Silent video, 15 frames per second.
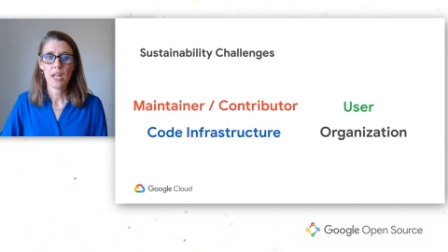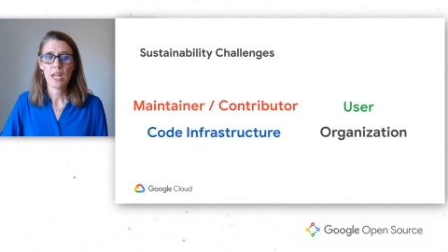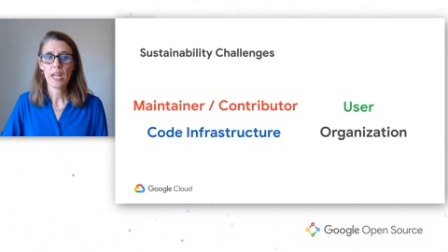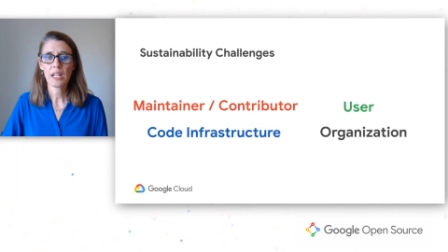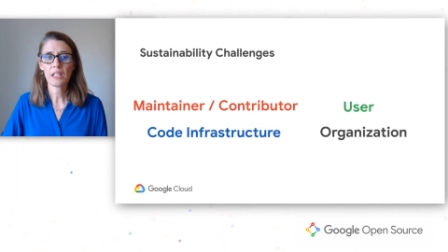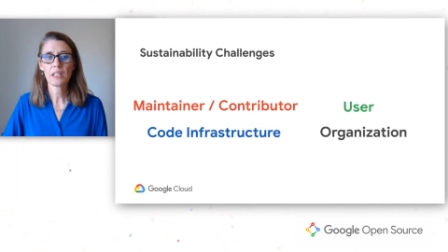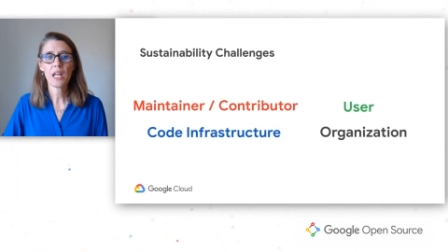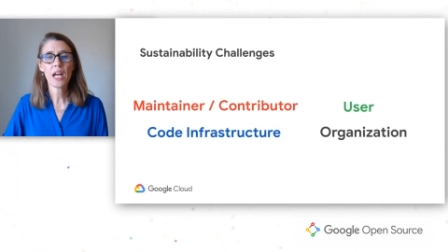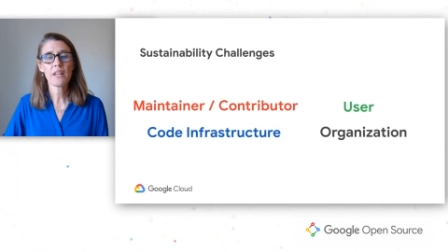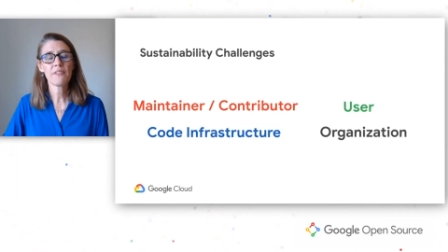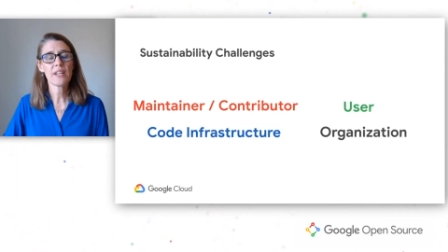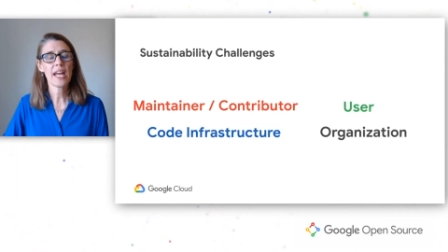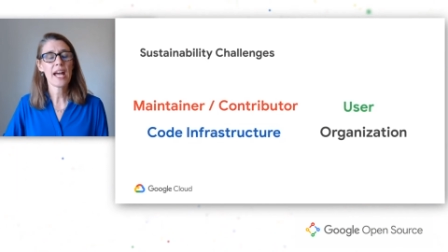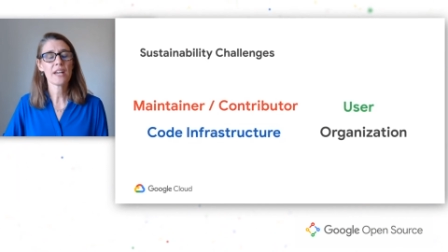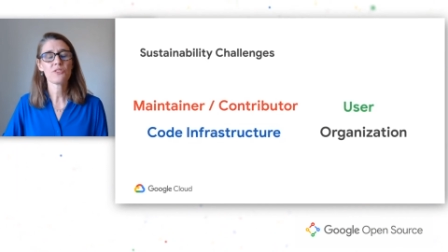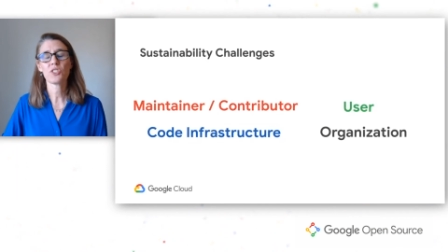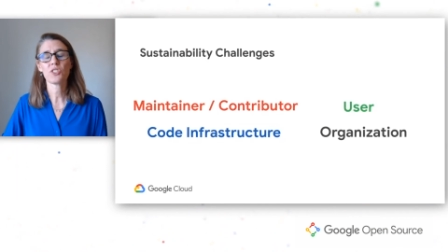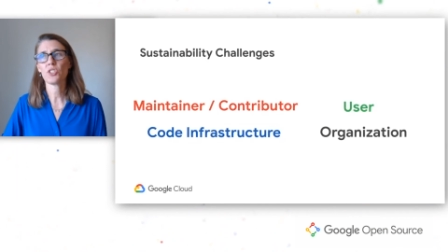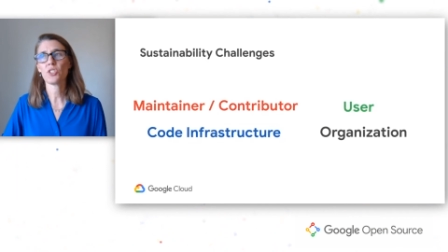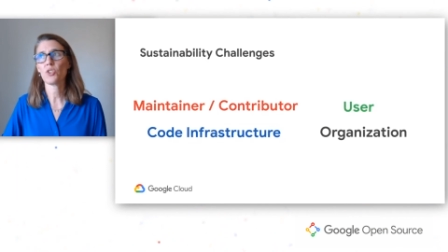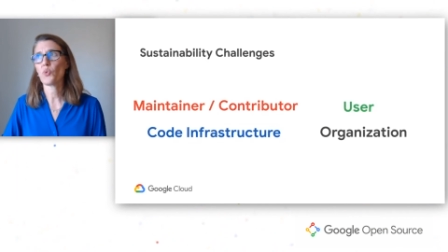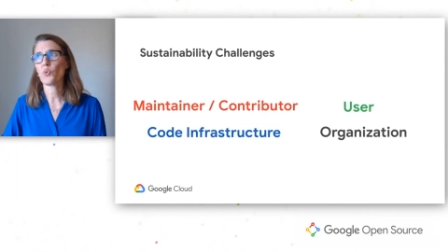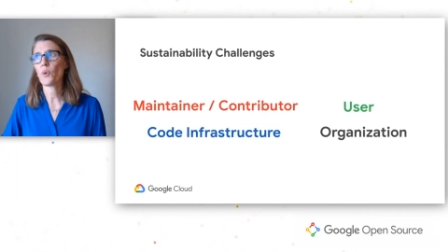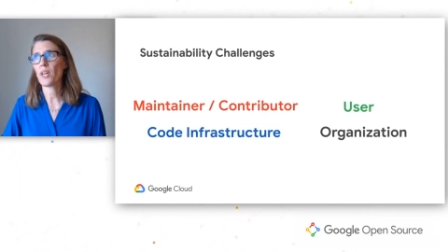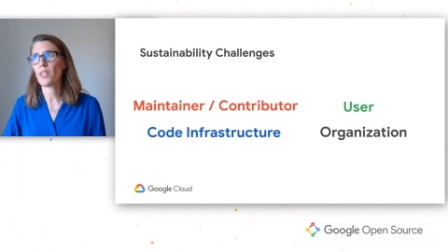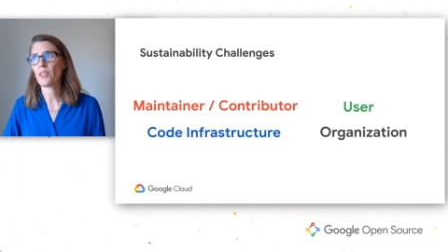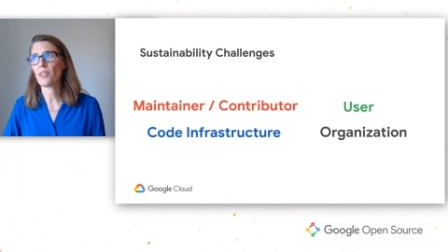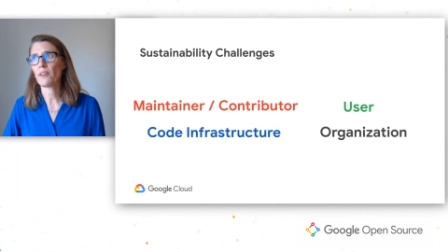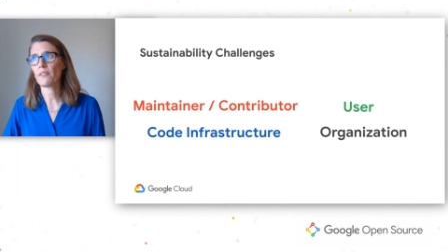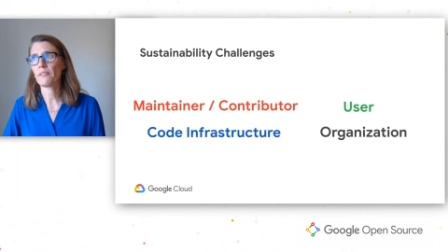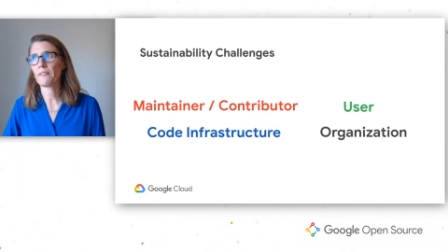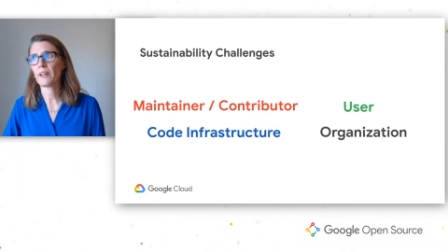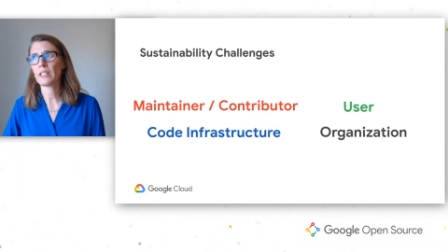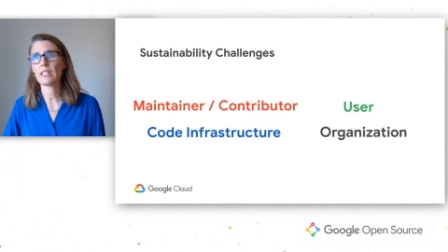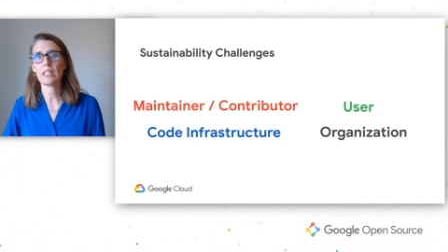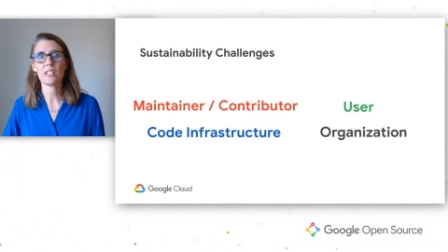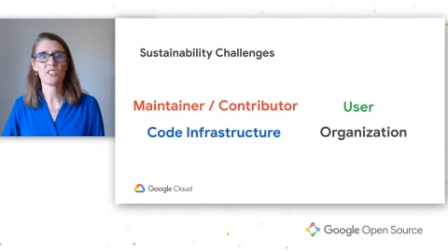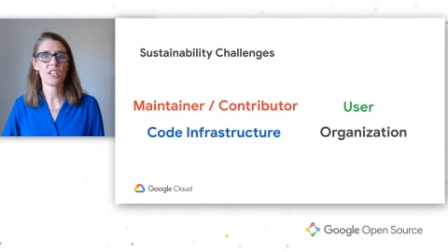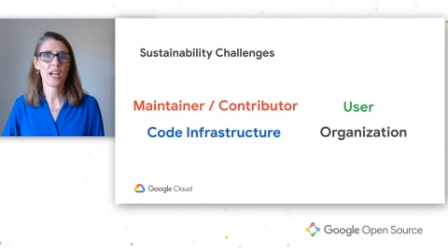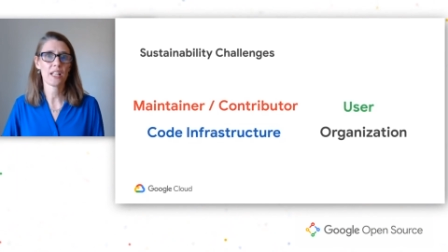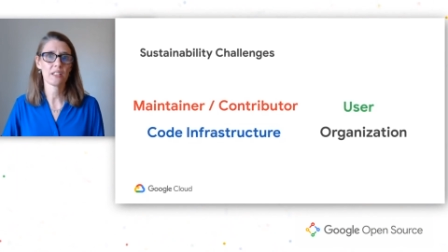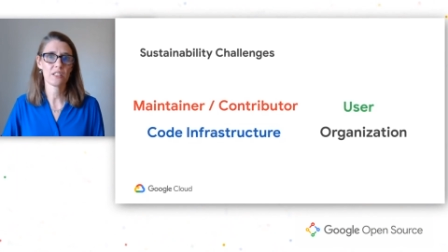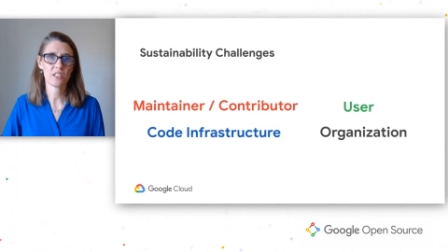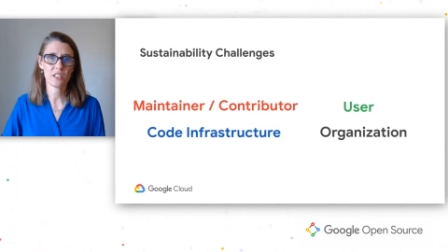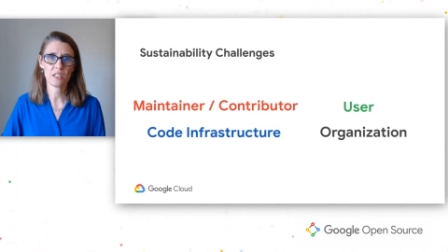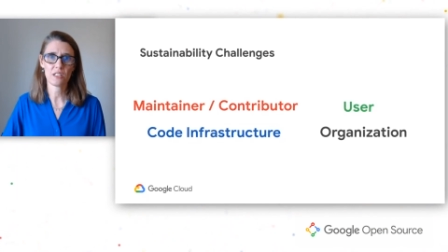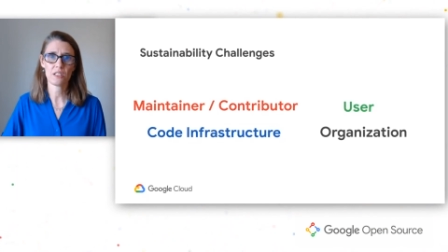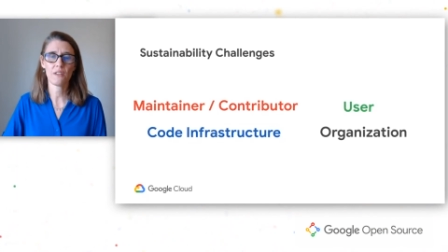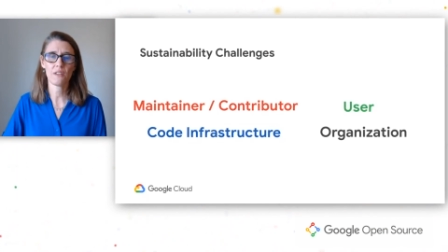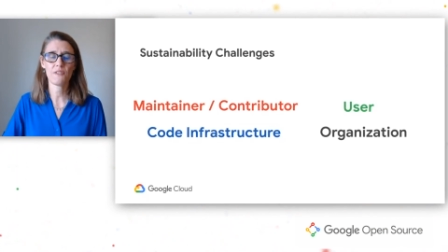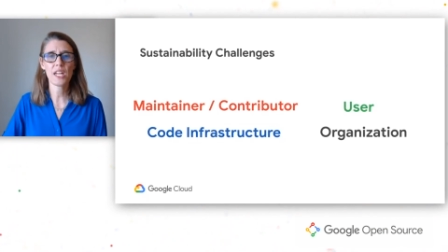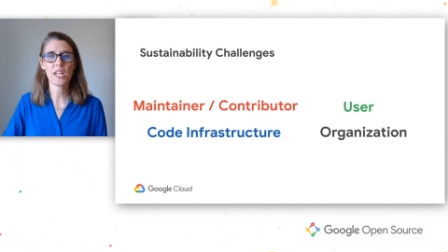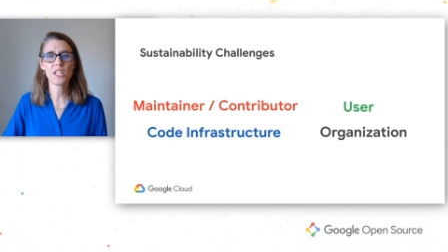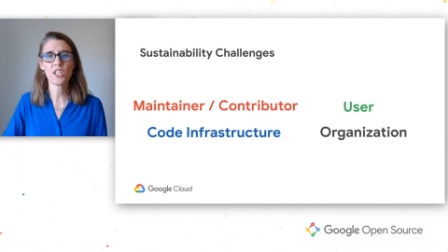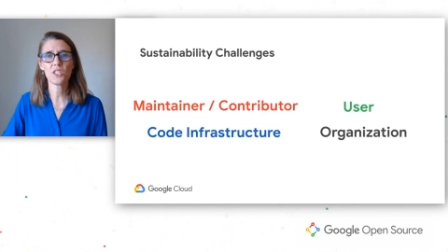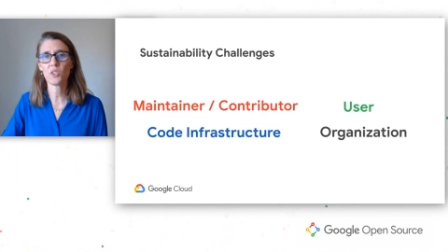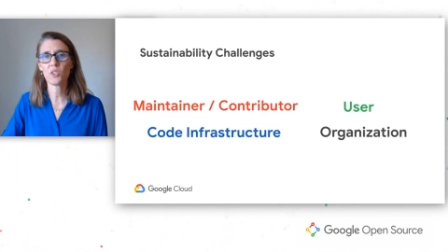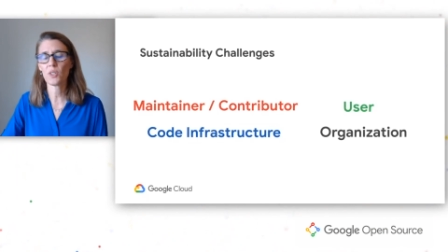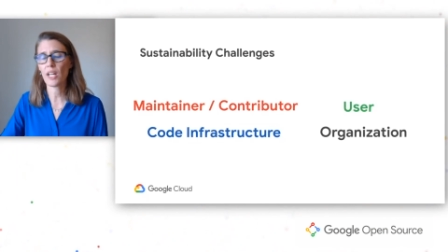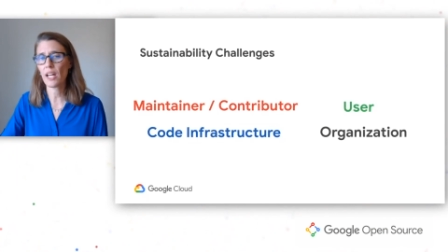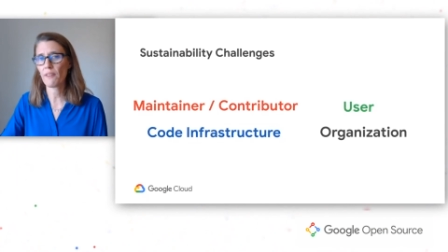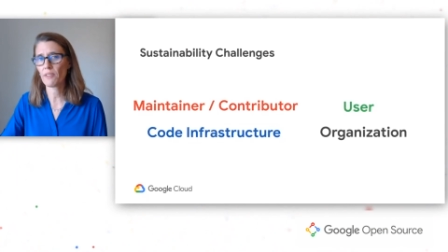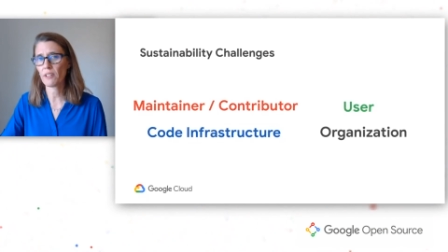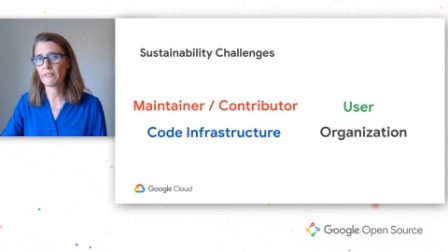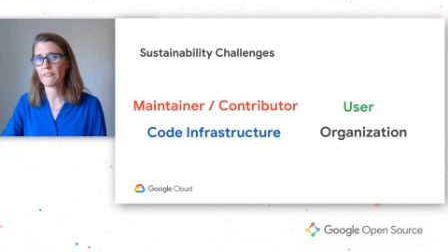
And a lot of it has to do with funding challenges. If they just don't have enough